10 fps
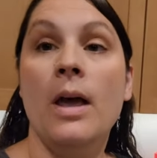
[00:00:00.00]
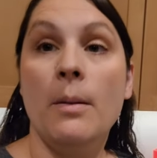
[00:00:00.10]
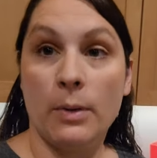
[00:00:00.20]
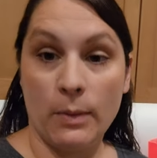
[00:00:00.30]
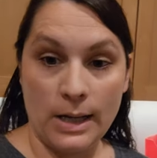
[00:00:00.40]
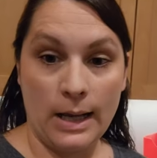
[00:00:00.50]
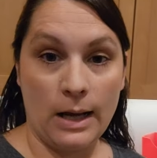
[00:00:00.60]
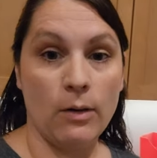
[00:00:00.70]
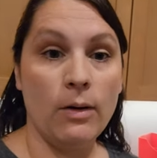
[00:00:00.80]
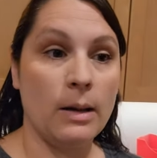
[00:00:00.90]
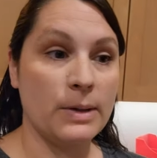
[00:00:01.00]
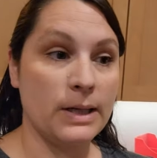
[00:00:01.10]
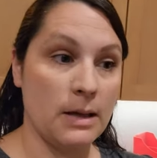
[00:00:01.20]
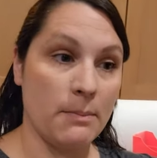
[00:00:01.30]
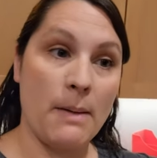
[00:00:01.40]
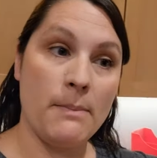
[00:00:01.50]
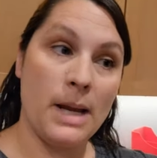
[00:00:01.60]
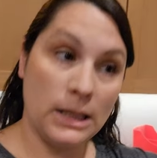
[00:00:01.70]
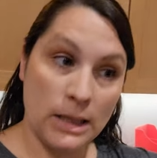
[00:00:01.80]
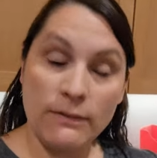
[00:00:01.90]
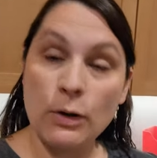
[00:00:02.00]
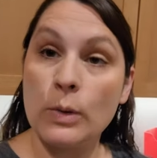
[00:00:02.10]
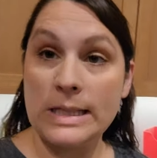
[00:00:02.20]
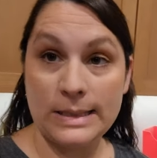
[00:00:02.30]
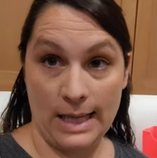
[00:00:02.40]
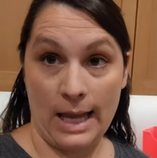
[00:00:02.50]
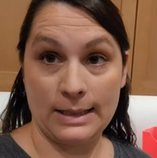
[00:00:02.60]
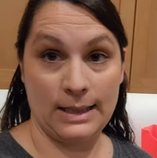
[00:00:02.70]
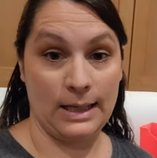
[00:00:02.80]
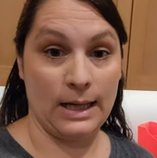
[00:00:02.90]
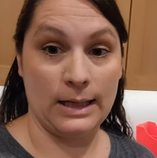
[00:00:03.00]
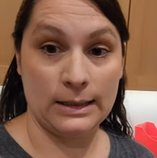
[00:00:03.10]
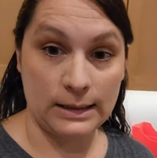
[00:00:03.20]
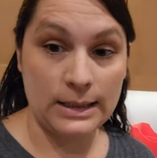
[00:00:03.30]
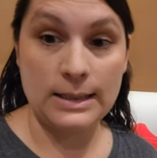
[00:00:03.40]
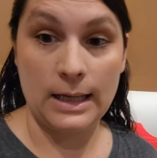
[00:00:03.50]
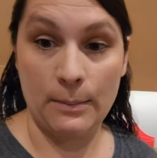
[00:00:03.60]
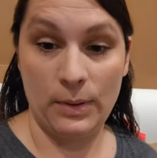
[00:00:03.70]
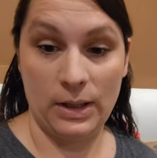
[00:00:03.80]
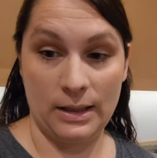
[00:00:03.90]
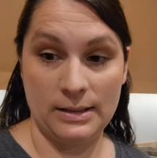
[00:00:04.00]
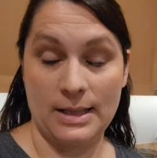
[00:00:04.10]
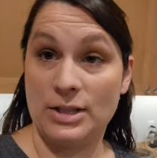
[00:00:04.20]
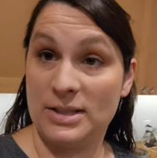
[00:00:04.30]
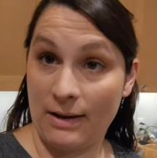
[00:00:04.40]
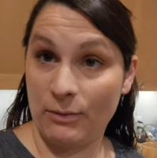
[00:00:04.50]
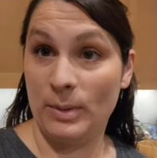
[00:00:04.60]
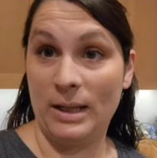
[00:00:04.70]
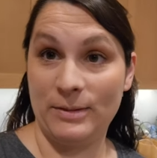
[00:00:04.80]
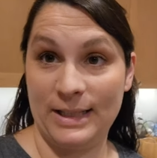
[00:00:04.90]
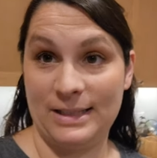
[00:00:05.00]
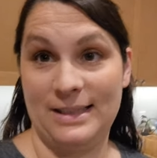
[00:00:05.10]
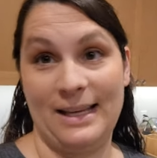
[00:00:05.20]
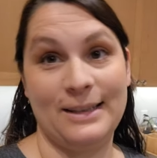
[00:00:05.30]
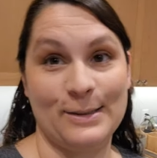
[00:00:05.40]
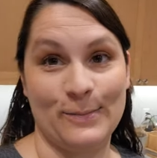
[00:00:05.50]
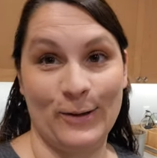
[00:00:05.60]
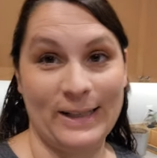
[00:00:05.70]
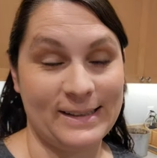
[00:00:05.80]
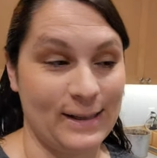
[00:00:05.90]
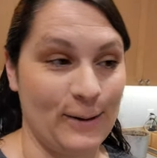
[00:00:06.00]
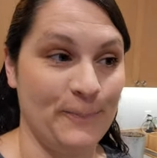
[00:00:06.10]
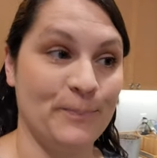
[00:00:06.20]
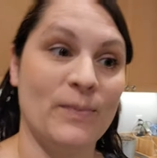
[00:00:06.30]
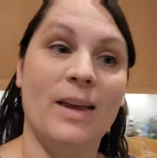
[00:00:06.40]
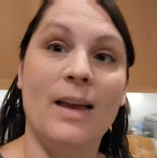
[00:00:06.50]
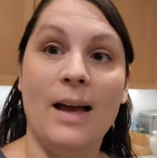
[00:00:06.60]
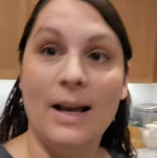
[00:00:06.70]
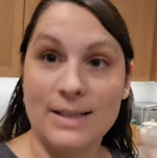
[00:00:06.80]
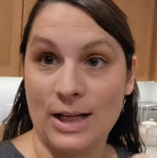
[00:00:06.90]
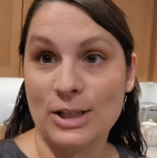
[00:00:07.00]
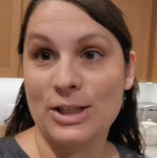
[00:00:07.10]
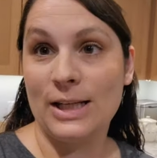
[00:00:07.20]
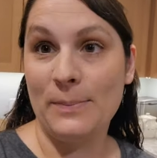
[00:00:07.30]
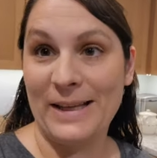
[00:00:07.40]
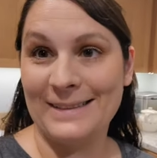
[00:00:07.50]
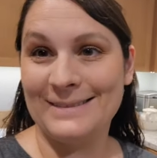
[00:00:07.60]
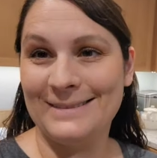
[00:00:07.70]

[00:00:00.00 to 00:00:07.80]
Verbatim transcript: But right now I'm going to get my main level reset and kind of cleaned up, because I just haven't been able to get to that this morning. So talk to you in a bit.